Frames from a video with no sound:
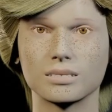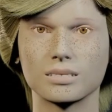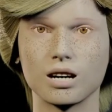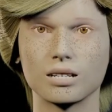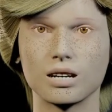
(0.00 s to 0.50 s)

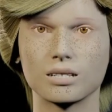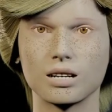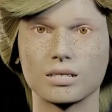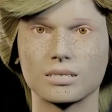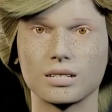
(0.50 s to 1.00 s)
such as
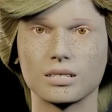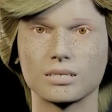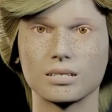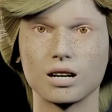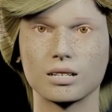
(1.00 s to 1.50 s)

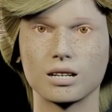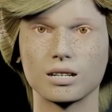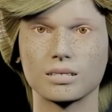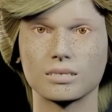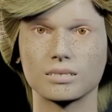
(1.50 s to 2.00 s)
X16R,